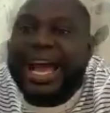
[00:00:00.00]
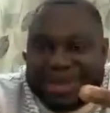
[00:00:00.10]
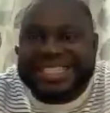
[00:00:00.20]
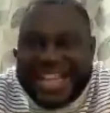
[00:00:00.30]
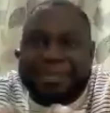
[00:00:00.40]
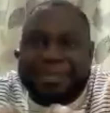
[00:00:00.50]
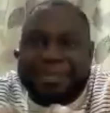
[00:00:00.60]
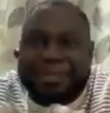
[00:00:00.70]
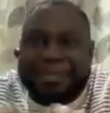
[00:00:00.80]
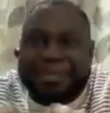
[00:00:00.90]
Their
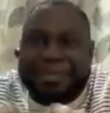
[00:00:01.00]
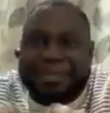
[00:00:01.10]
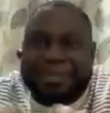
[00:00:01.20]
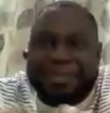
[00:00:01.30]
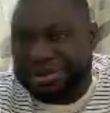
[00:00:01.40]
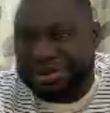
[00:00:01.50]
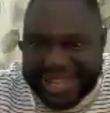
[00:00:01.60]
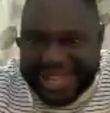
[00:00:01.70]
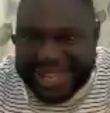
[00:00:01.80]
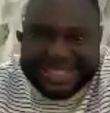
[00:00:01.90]
attitude on the pitch in
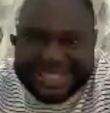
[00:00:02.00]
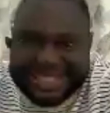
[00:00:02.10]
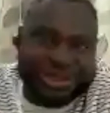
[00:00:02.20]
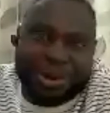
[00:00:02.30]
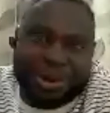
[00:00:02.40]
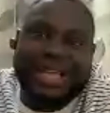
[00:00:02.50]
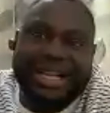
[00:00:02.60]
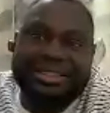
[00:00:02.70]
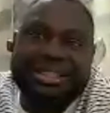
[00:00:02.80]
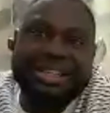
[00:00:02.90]
terms of getting the job
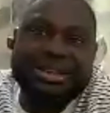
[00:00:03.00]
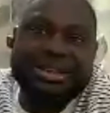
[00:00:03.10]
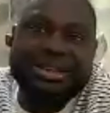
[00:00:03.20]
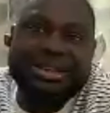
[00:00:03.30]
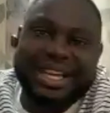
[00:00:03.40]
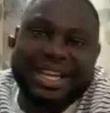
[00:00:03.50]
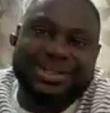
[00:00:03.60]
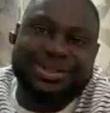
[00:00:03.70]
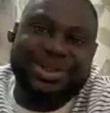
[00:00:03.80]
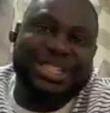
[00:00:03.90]
done, because
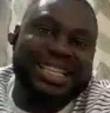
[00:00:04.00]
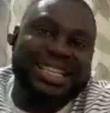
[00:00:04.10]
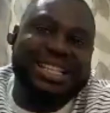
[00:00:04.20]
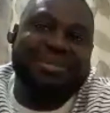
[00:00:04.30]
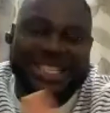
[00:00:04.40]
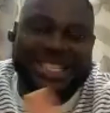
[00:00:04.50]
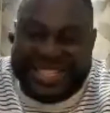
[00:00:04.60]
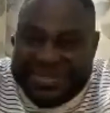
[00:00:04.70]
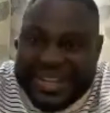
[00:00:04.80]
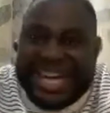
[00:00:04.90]
it's not just about
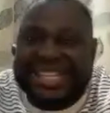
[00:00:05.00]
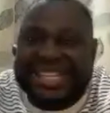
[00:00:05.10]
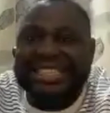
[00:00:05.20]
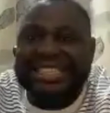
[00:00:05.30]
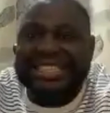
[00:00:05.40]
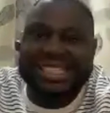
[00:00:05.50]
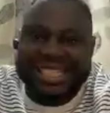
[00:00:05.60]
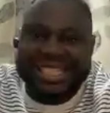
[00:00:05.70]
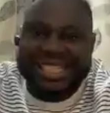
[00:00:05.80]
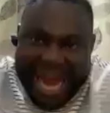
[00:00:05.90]
safeguarding
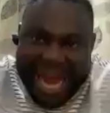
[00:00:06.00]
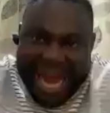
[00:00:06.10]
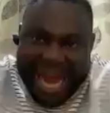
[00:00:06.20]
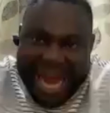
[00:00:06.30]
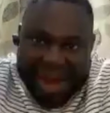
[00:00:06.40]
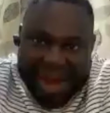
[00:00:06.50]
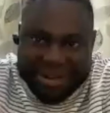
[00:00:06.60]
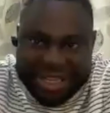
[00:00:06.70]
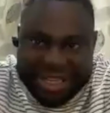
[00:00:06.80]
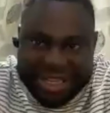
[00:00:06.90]
the
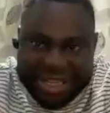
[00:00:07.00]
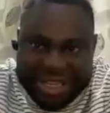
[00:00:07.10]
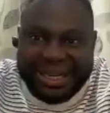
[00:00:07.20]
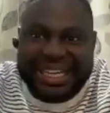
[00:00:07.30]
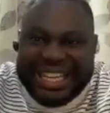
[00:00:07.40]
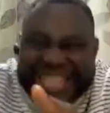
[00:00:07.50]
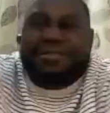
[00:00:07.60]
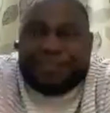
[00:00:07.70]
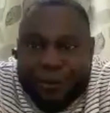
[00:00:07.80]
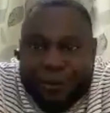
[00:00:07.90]
arrangement,
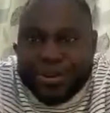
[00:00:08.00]
but then he